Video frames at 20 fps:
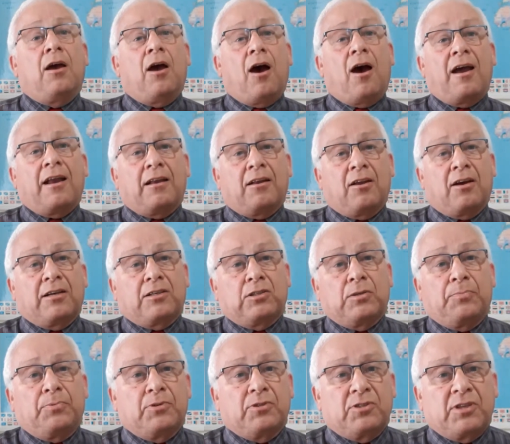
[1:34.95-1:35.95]
I'd like to
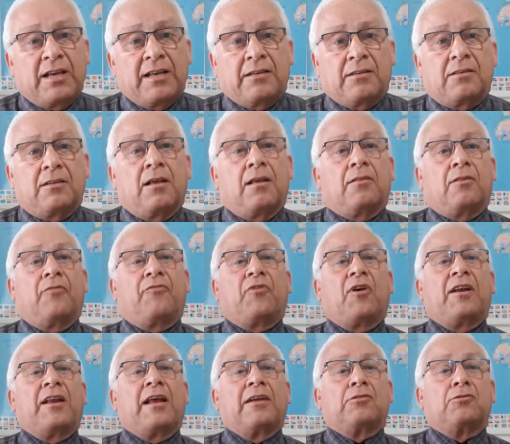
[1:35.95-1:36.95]
present the
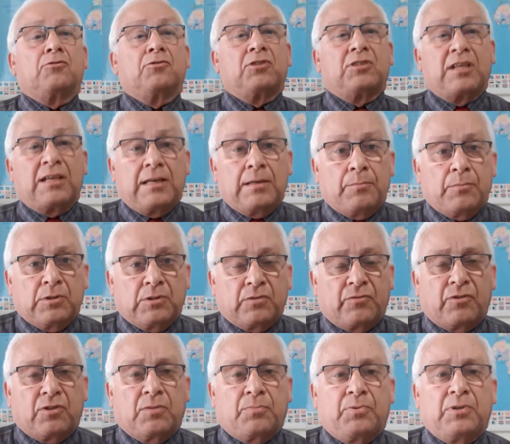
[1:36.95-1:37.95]
financial statements
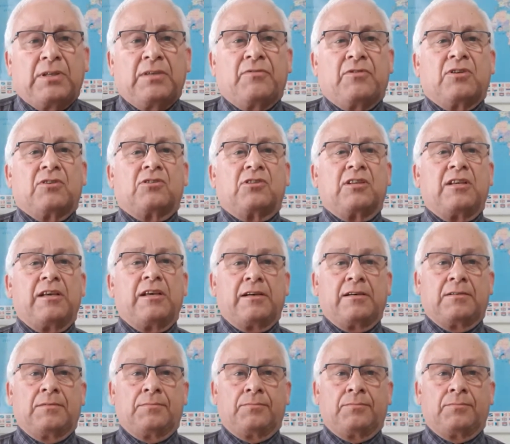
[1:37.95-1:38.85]
for the previous year.